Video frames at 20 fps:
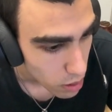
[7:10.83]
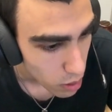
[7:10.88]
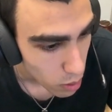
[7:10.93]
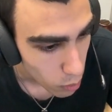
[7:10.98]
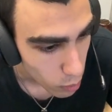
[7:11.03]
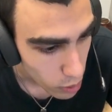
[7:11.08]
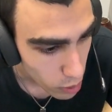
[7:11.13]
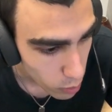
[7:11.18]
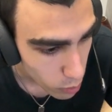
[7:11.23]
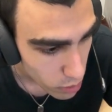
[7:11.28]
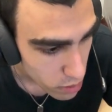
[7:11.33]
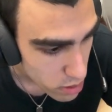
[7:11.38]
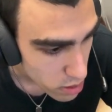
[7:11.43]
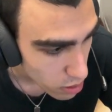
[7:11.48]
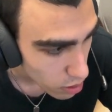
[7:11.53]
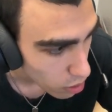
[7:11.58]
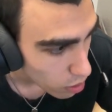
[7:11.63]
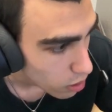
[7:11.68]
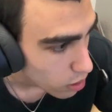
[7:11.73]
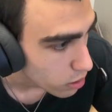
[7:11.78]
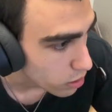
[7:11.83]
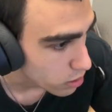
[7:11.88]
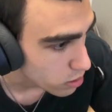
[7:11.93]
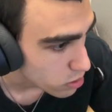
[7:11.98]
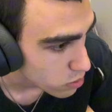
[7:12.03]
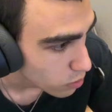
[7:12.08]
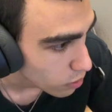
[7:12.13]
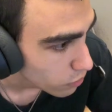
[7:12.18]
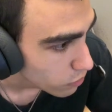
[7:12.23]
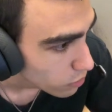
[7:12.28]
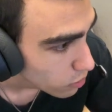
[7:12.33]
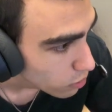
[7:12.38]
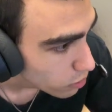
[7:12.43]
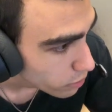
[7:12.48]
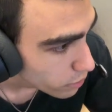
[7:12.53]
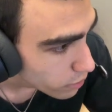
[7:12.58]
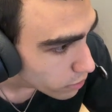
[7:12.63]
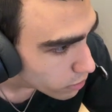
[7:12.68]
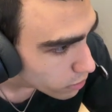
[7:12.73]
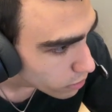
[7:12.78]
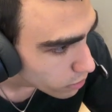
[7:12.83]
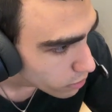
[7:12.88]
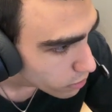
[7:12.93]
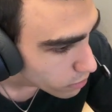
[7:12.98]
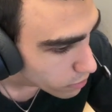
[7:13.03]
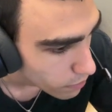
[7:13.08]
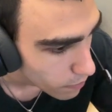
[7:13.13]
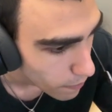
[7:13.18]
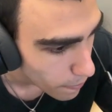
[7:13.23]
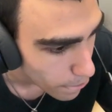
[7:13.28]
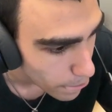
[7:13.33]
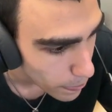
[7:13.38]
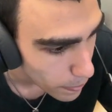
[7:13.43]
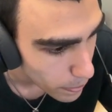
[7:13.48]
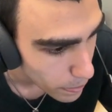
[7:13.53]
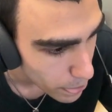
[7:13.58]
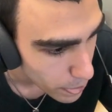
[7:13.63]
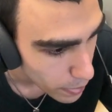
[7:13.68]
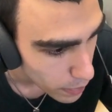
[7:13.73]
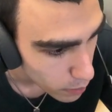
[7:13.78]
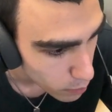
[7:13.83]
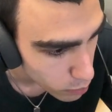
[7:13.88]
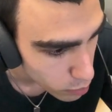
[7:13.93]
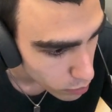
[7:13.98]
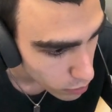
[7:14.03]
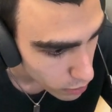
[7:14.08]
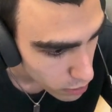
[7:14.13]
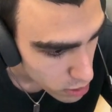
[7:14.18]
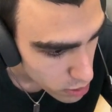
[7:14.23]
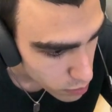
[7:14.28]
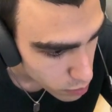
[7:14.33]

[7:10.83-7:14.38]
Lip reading: where was the longs? Well, if we look here, price